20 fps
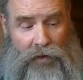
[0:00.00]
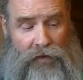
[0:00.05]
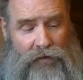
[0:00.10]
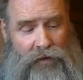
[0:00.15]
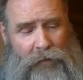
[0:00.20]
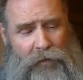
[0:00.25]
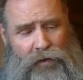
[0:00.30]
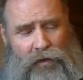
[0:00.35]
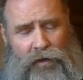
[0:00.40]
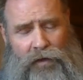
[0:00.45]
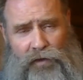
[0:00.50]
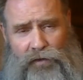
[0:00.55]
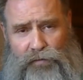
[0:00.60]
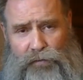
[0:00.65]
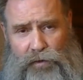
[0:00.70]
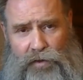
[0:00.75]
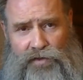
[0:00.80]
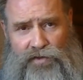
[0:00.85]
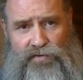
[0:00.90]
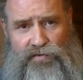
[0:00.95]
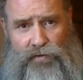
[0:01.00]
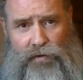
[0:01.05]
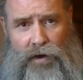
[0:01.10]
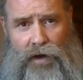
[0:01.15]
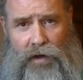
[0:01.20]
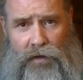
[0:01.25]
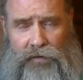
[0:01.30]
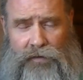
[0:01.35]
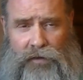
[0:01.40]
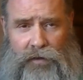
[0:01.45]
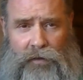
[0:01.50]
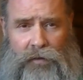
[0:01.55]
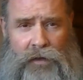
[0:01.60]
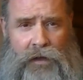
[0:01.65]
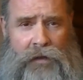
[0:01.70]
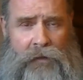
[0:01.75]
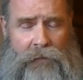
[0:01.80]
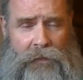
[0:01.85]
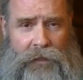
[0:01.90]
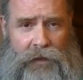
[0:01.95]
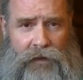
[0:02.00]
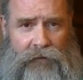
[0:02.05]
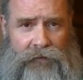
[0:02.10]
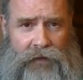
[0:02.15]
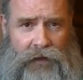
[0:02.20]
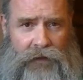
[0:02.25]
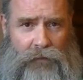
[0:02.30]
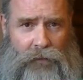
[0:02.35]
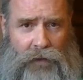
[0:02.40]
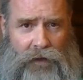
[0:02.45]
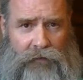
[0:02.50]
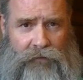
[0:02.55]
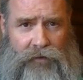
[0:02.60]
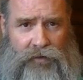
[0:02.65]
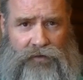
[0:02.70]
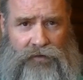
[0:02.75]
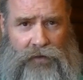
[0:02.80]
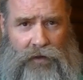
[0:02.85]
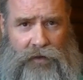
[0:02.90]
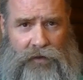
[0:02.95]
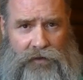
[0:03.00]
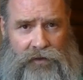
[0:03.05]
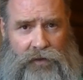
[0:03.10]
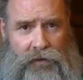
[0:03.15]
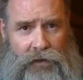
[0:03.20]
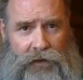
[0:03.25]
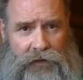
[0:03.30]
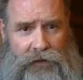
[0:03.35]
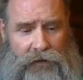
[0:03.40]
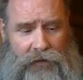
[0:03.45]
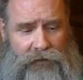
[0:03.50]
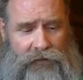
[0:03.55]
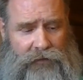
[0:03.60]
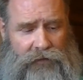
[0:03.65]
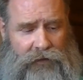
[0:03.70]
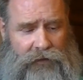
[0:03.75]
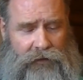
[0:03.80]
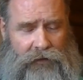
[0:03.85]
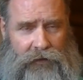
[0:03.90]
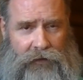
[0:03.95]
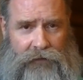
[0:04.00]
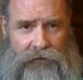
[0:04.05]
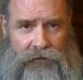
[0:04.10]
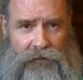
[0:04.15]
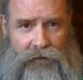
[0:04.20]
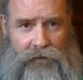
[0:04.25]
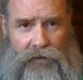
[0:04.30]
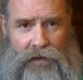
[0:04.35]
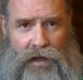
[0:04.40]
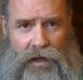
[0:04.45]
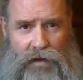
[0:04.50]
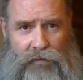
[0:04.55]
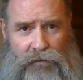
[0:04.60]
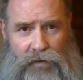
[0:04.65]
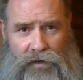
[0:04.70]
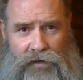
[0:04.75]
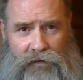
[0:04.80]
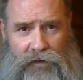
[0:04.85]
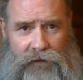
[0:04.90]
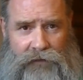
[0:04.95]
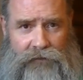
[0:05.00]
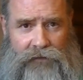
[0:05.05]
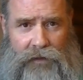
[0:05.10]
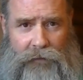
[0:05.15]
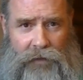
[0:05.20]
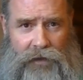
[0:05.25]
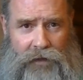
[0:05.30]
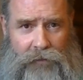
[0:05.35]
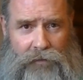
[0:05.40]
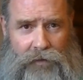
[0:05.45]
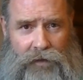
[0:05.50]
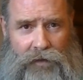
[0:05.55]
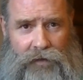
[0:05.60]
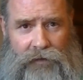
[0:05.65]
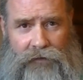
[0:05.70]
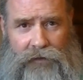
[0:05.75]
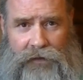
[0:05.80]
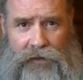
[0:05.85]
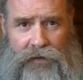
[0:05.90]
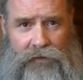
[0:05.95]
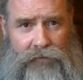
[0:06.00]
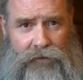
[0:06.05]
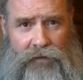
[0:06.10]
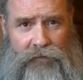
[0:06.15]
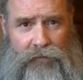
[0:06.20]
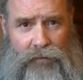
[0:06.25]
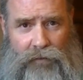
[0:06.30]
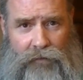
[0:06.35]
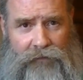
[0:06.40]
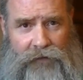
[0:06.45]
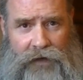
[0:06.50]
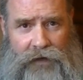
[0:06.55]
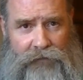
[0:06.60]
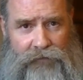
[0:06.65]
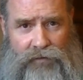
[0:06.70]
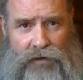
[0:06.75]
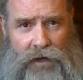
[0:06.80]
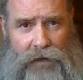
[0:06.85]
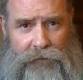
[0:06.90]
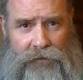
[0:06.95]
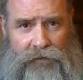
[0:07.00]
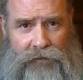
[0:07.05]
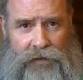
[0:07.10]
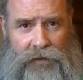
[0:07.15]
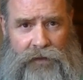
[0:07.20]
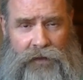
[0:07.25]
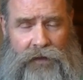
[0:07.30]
Lemon oil is really strong, so I found when I first started doing this, I'd say, yeah, I really like lemon. I'd put in like 3, 4, 5 drops of it,